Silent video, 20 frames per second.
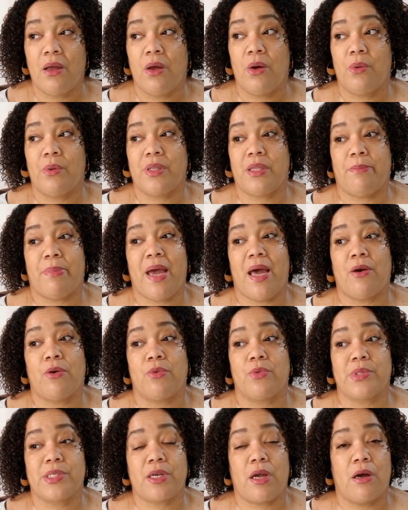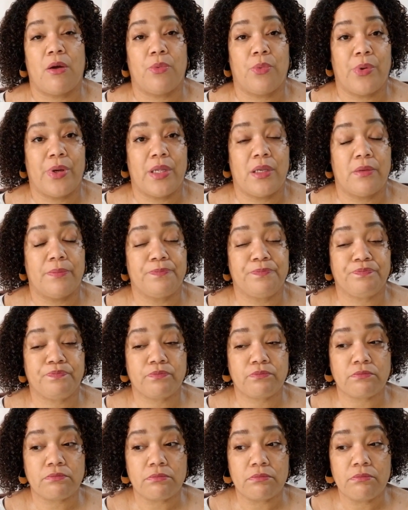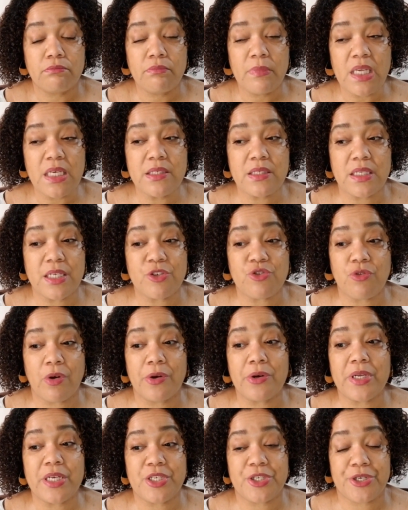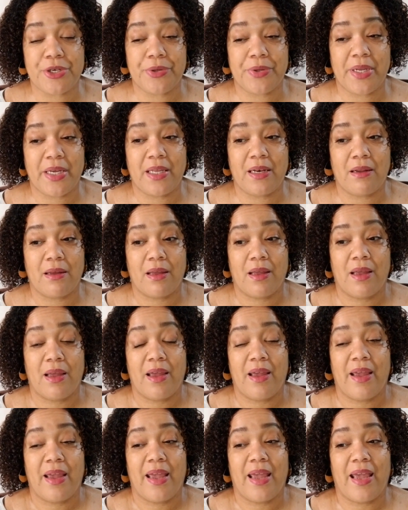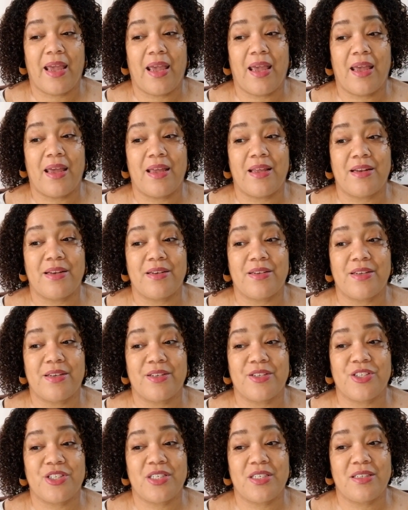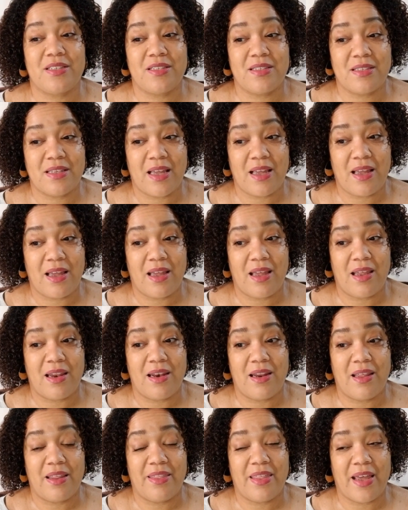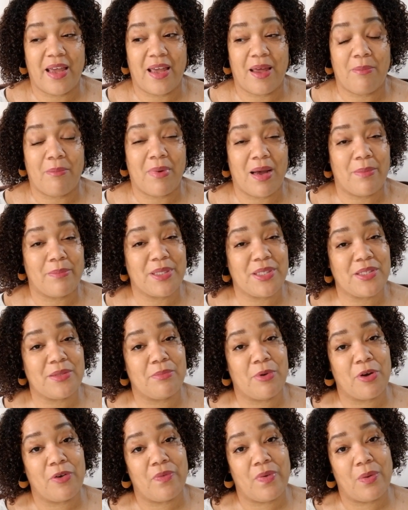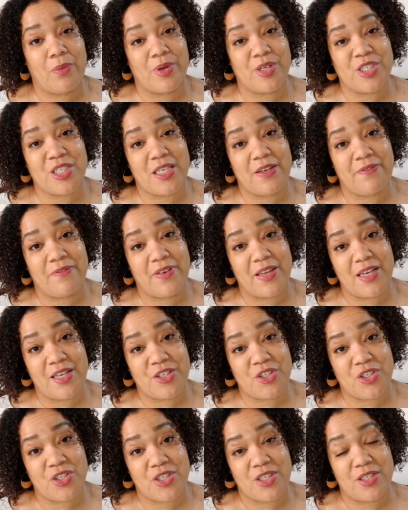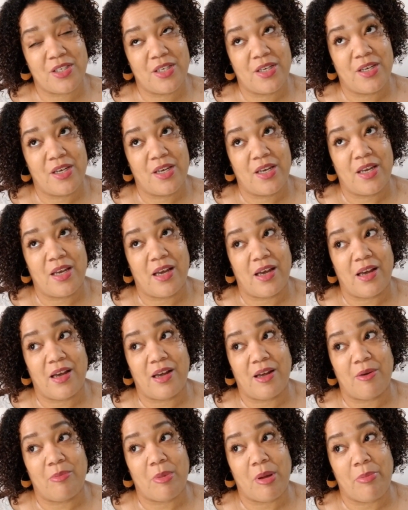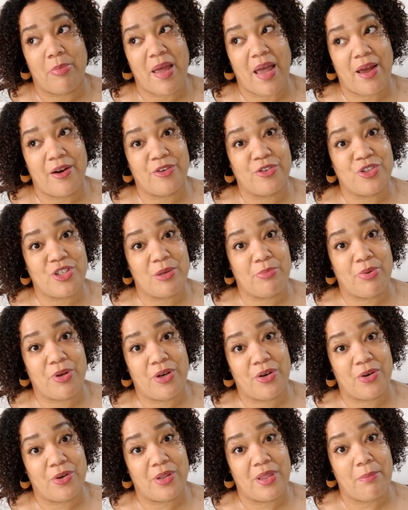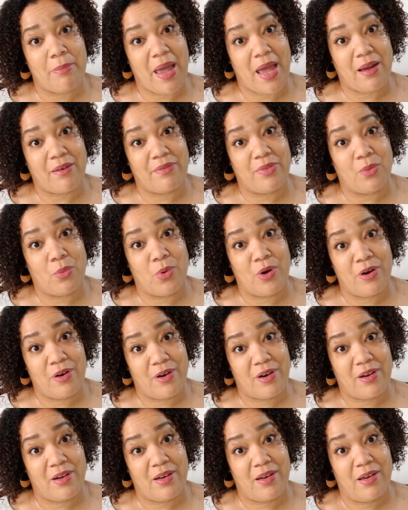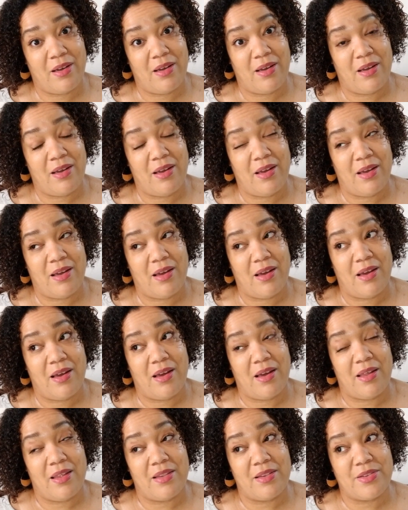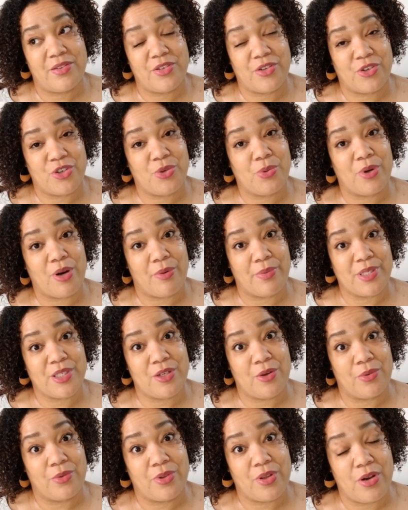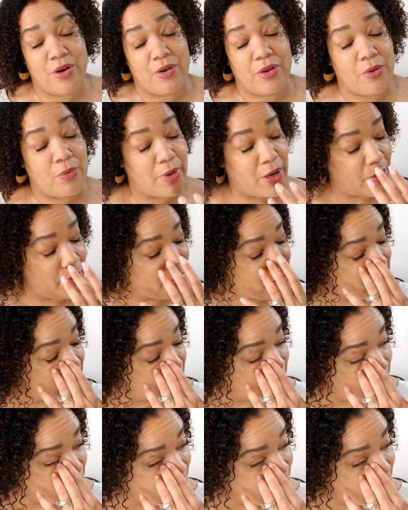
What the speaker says: what the pattern was called when Stitch Rhodey showed it. And she said that Mama Smurfy, when she finished a pattern, she put it on the back of the work. So she would always know, you would always know what it